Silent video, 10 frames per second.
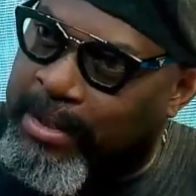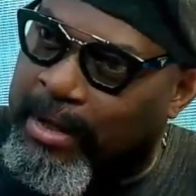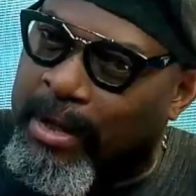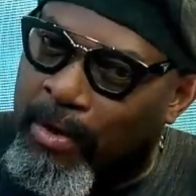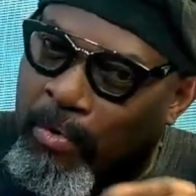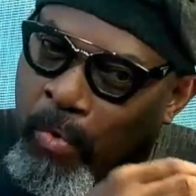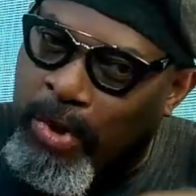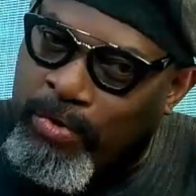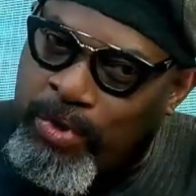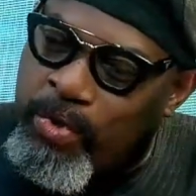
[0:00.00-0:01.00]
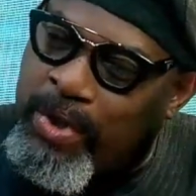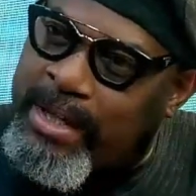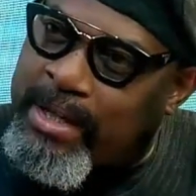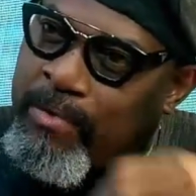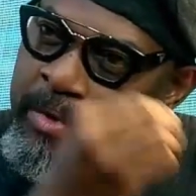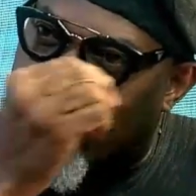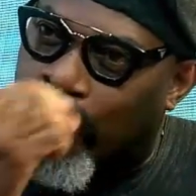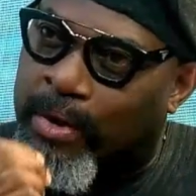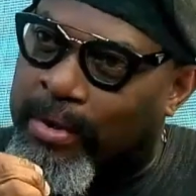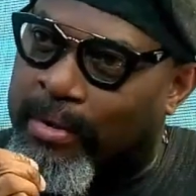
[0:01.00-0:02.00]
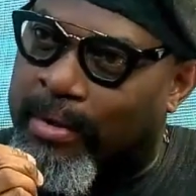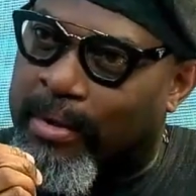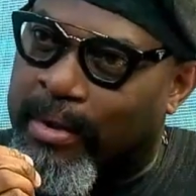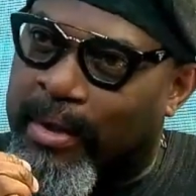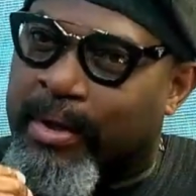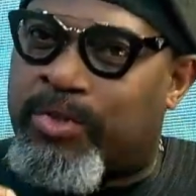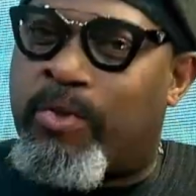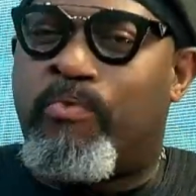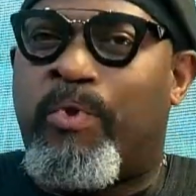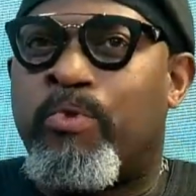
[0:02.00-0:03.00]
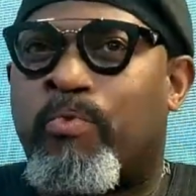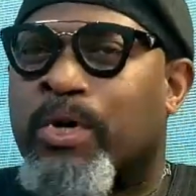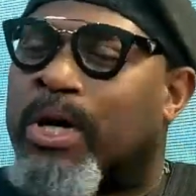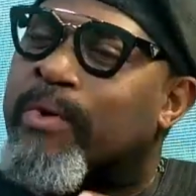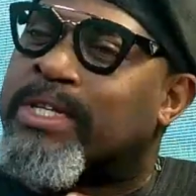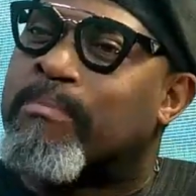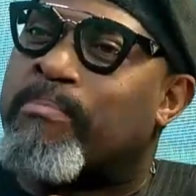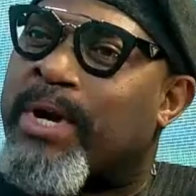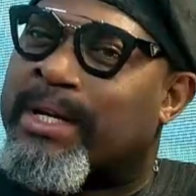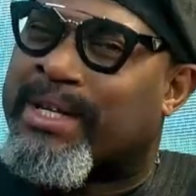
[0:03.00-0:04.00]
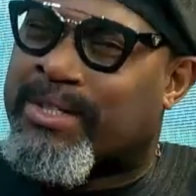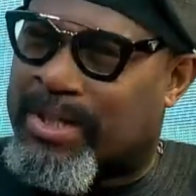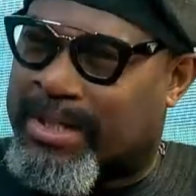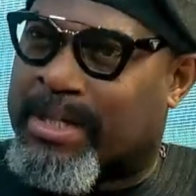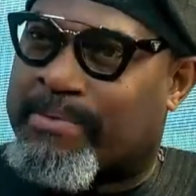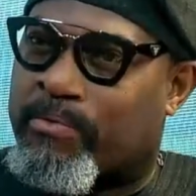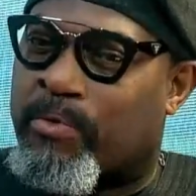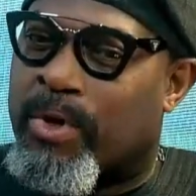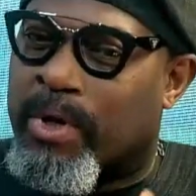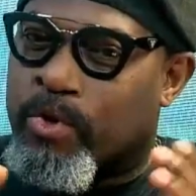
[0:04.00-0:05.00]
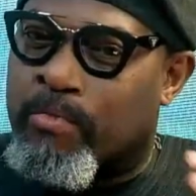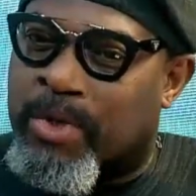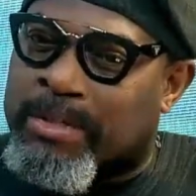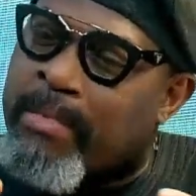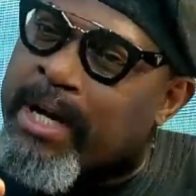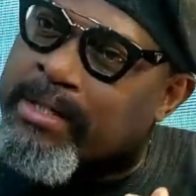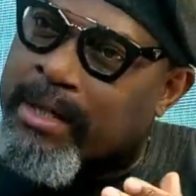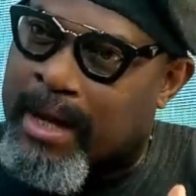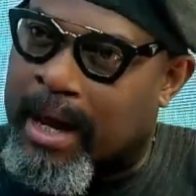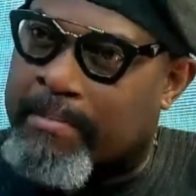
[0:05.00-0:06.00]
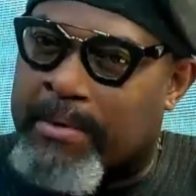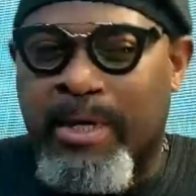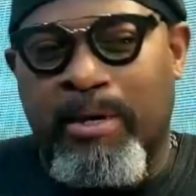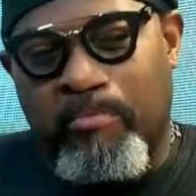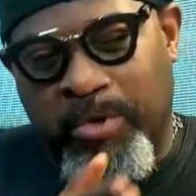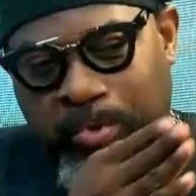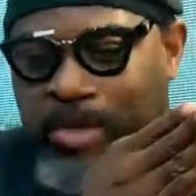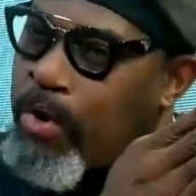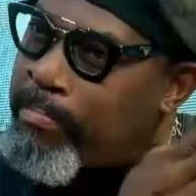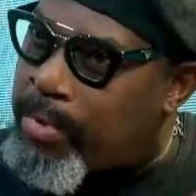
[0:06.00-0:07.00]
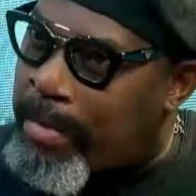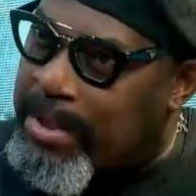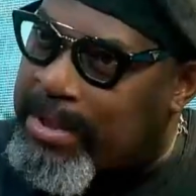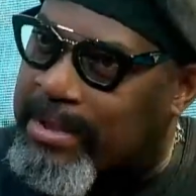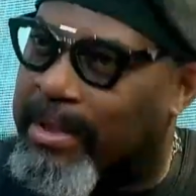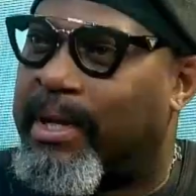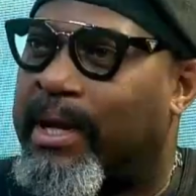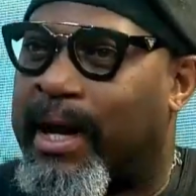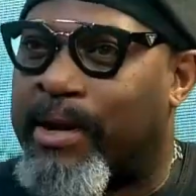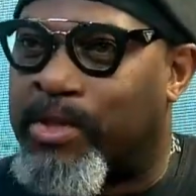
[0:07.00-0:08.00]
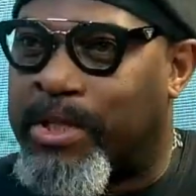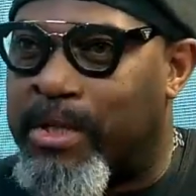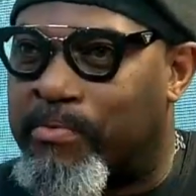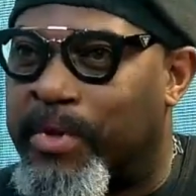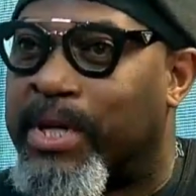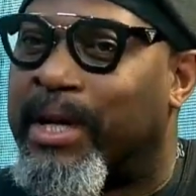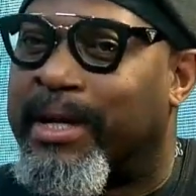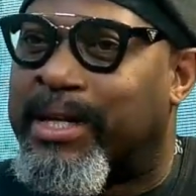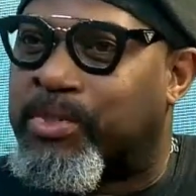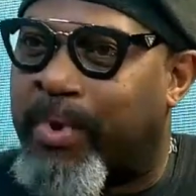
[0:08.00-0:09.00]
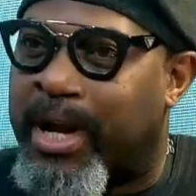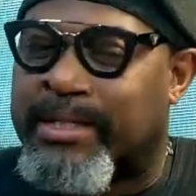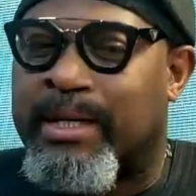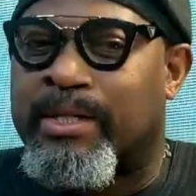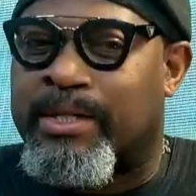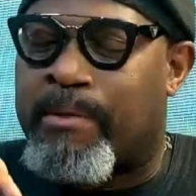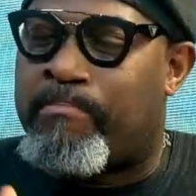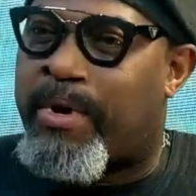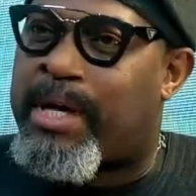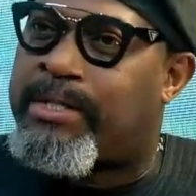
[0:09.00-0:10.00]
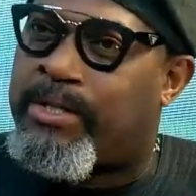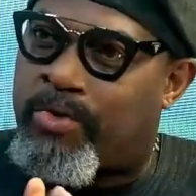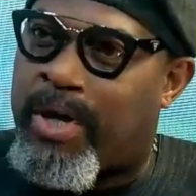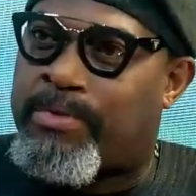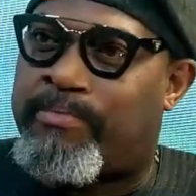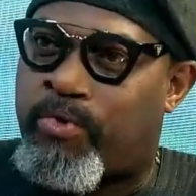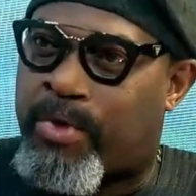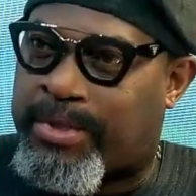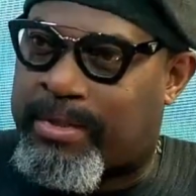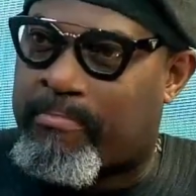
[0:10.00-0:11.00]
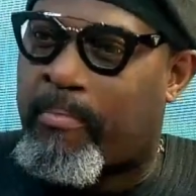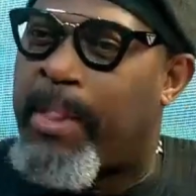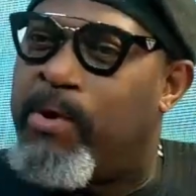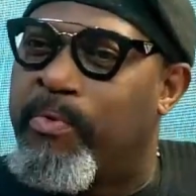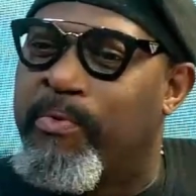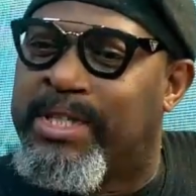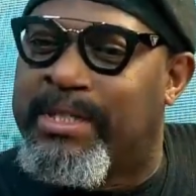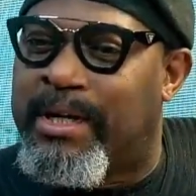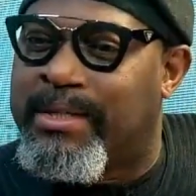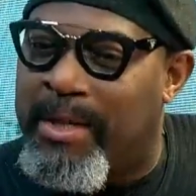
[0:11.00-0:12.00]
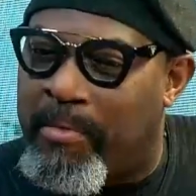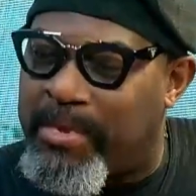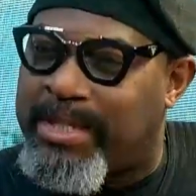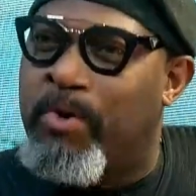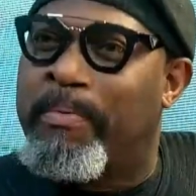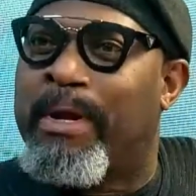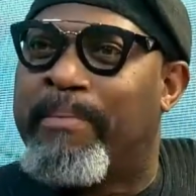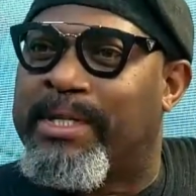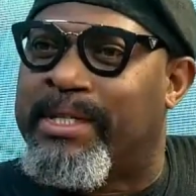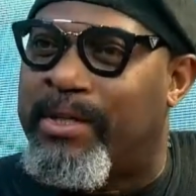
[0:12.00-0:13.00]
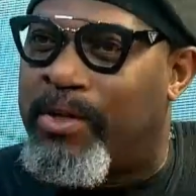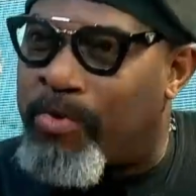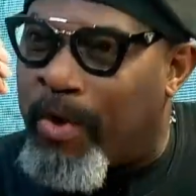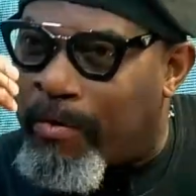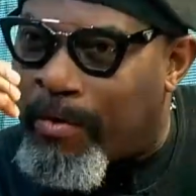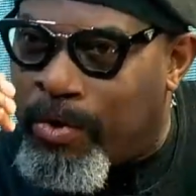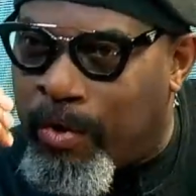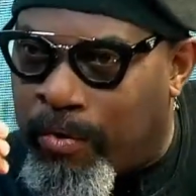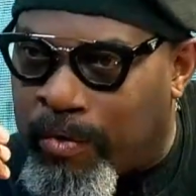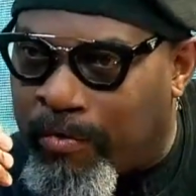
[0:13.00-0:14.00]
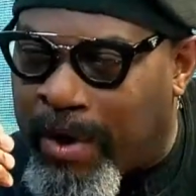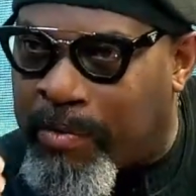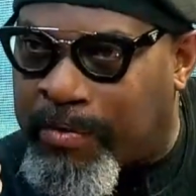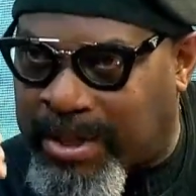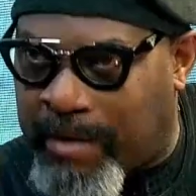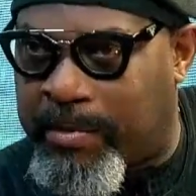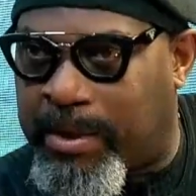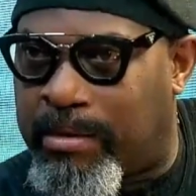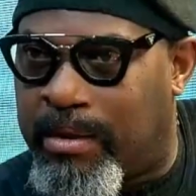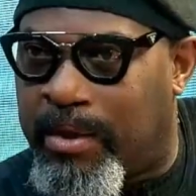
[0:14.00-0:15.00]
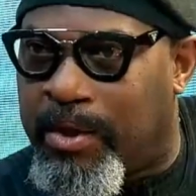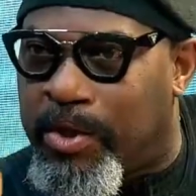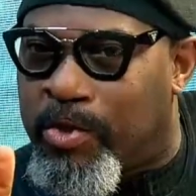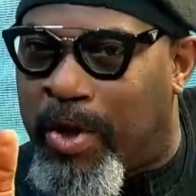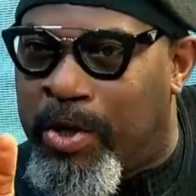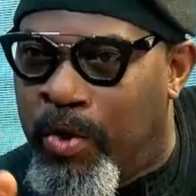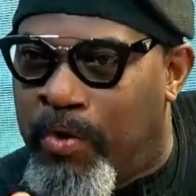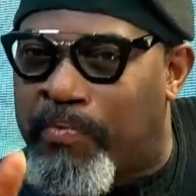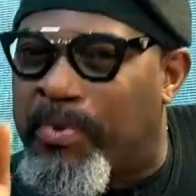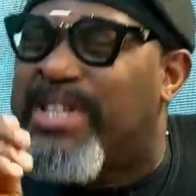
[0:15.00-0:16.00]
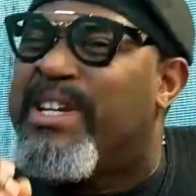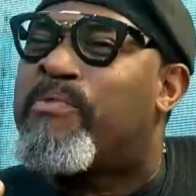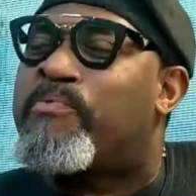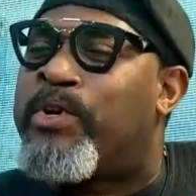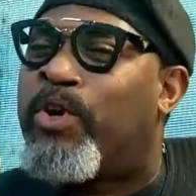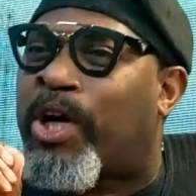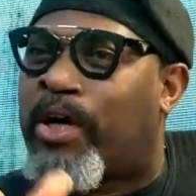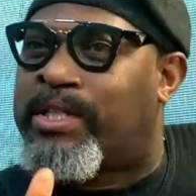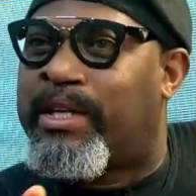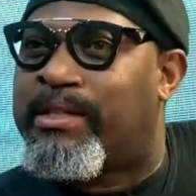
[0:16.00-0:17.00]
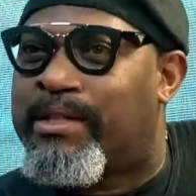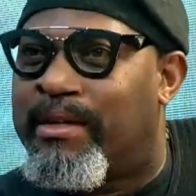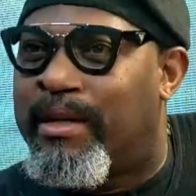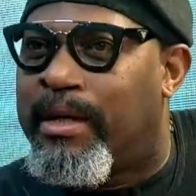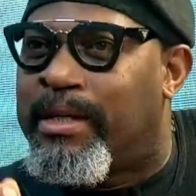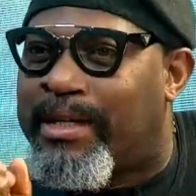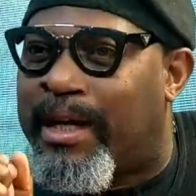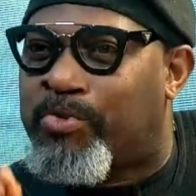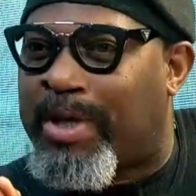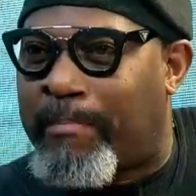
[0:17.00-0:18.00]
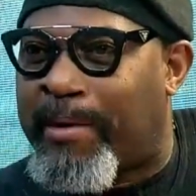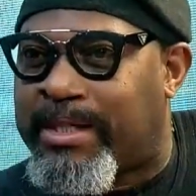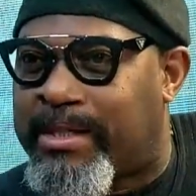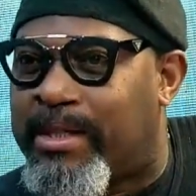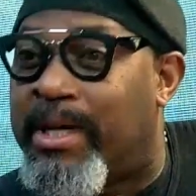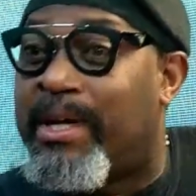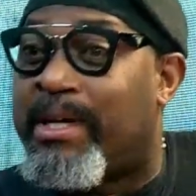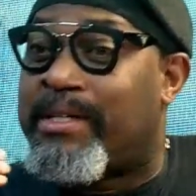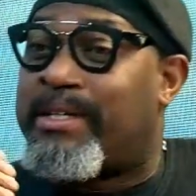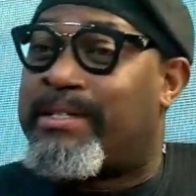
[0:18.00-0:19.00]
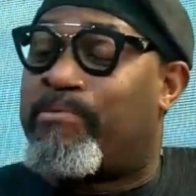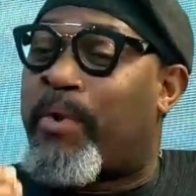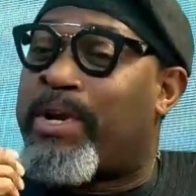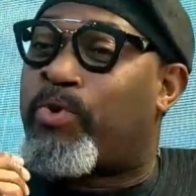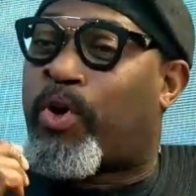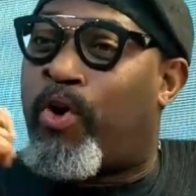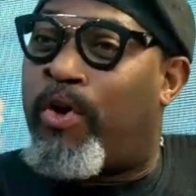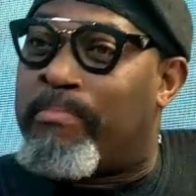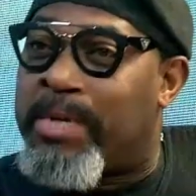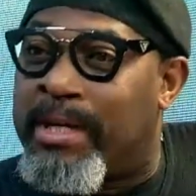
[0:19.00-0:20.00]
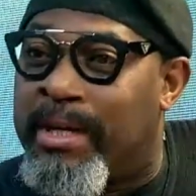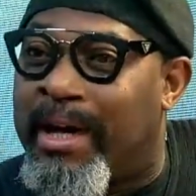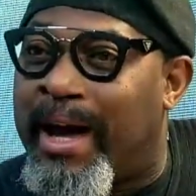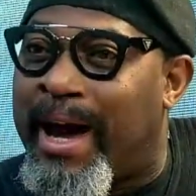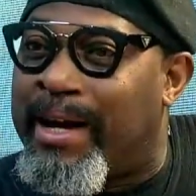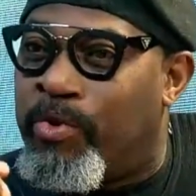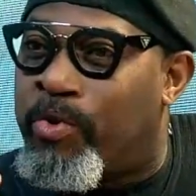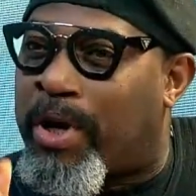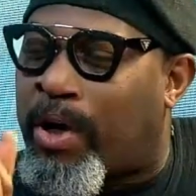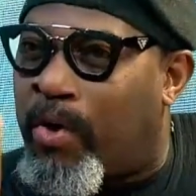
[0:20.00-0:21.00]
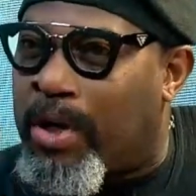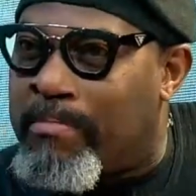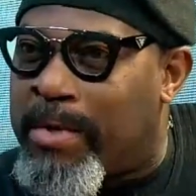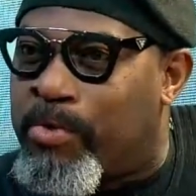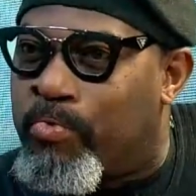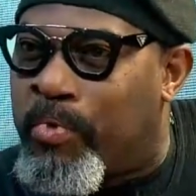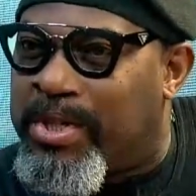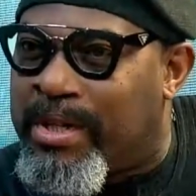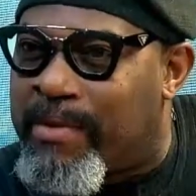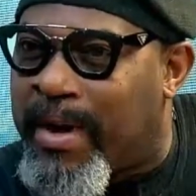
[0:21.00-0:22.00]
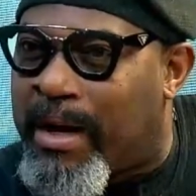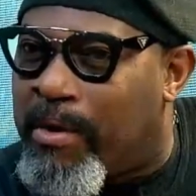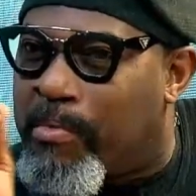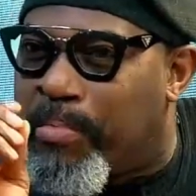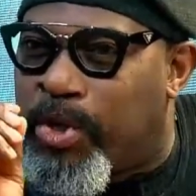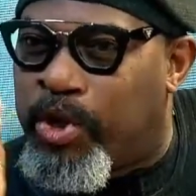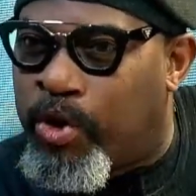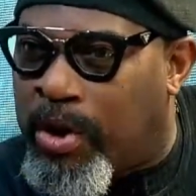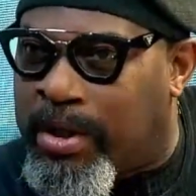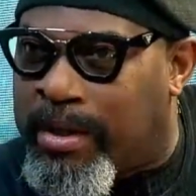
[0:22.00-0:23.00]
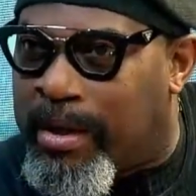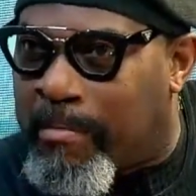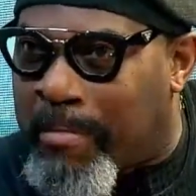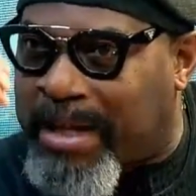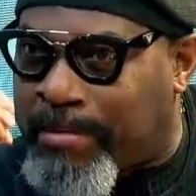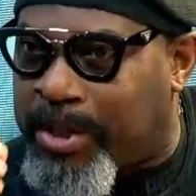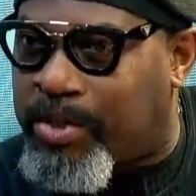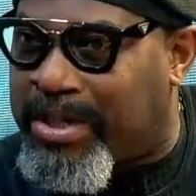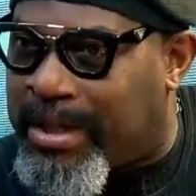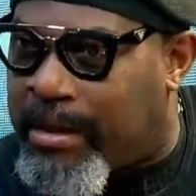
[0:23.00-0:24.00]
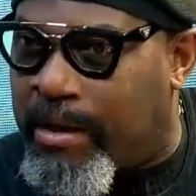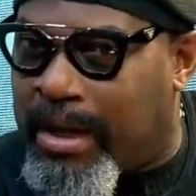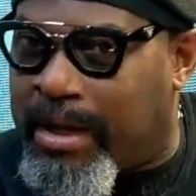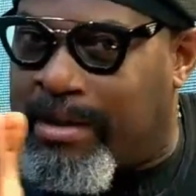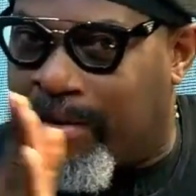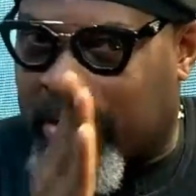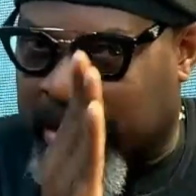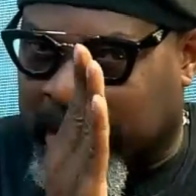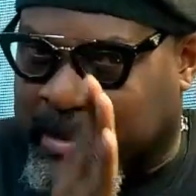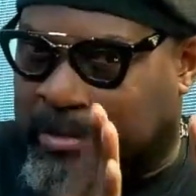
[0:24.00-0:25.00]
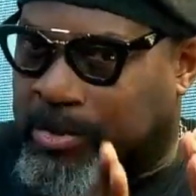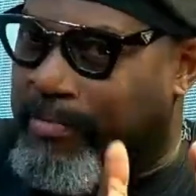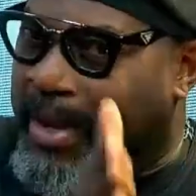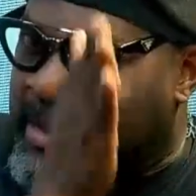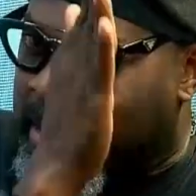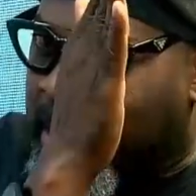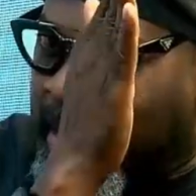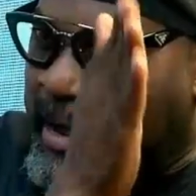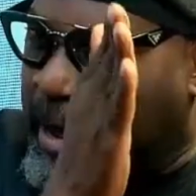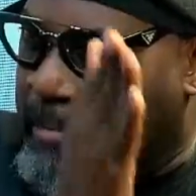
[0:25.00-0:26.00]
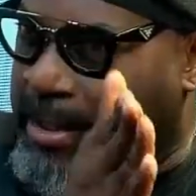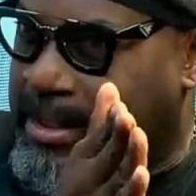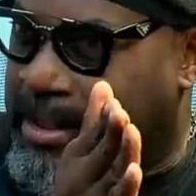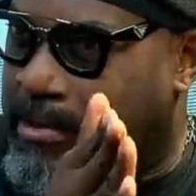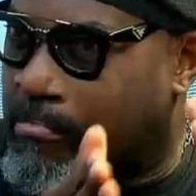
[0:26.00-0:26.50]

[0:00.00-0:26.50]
Mm -hmm. What do you get in return? So when you want to create a brand that is successful, you must manage the gap between your promise and your delivery. That's why I said a brand is a storehouse of trust. For instance, Mr. Reuben Abati, you are renowned, you're renowned for something. You are known for delivering on content, intellectual capacity. Did, when you call me, I know you are calling me, you will deliver beyond my expectations in, in, in terms of that, that capacity.